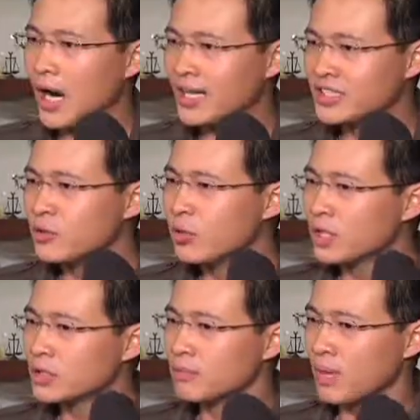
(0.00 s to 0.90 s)
I think
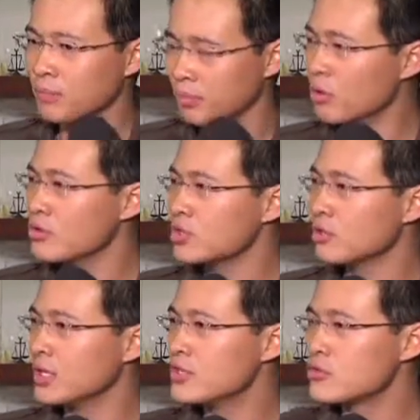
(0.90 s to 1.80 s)
what my proposal
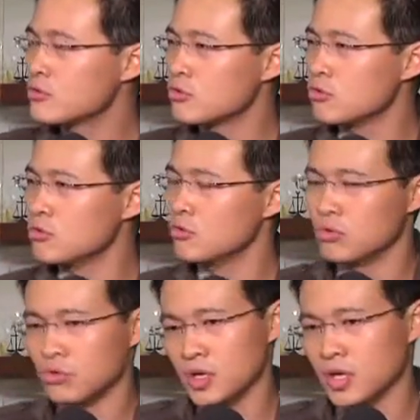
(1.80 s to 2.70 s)
is to
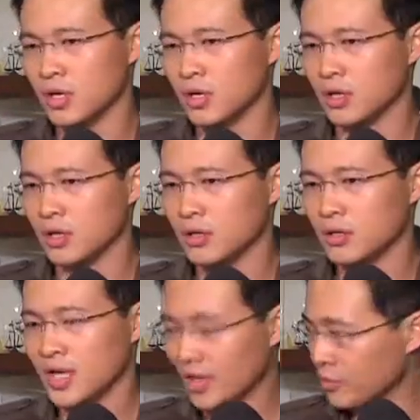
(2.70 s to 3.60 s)

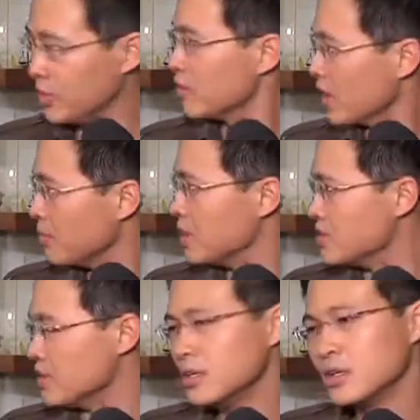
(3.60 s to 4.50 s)
uh, the government or
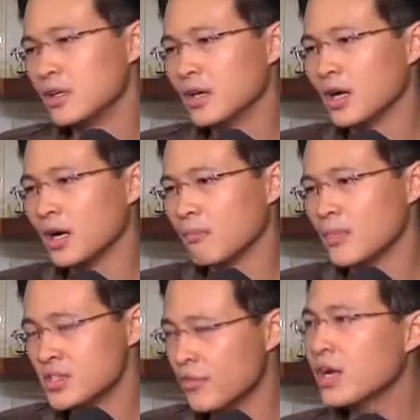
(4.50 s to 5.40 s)
MND um,
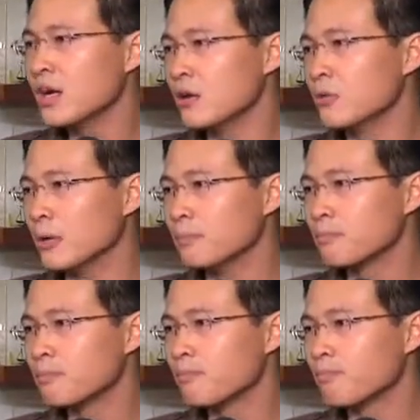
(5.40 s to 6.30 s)
is a very clear one.
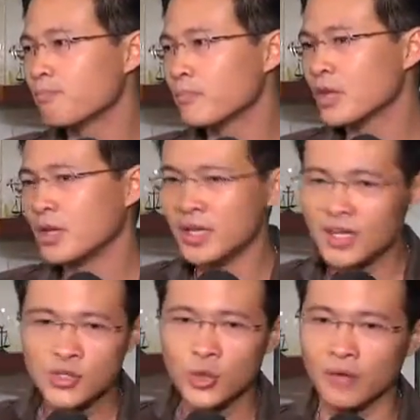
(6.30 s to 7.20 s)

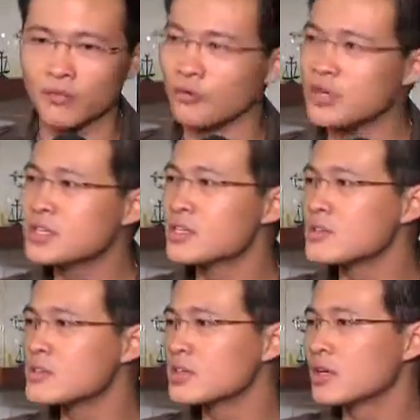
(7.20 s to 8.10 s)
Yes, you have your
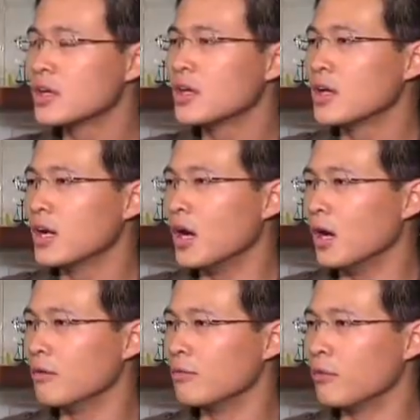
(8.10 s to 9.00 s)
reasons
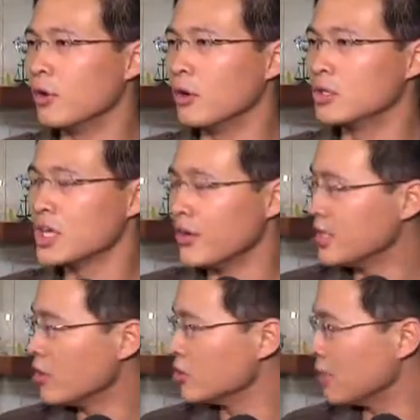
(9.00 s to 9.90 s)
uh, for
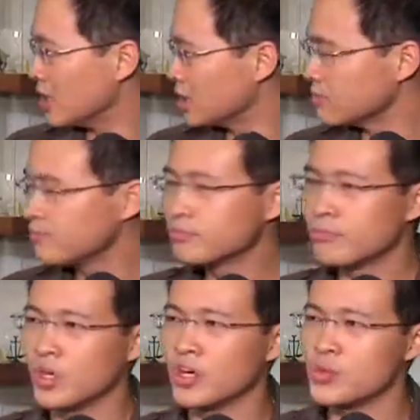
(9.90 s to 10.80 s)
tearing down the market
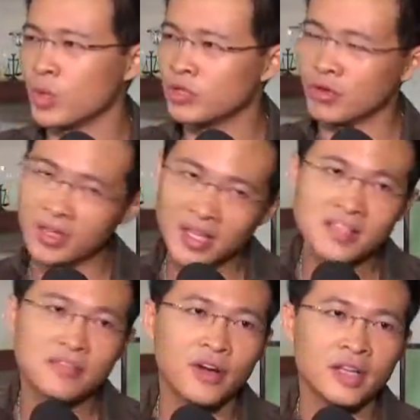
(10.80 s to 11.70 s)
because you wanted to
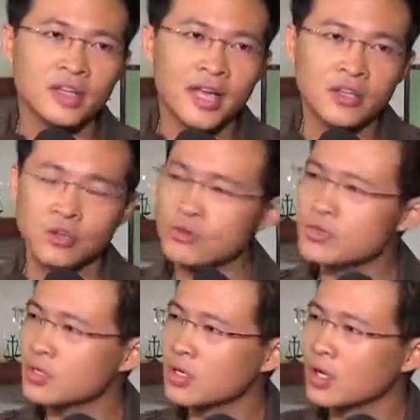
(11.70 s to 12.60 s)
intensify the land use.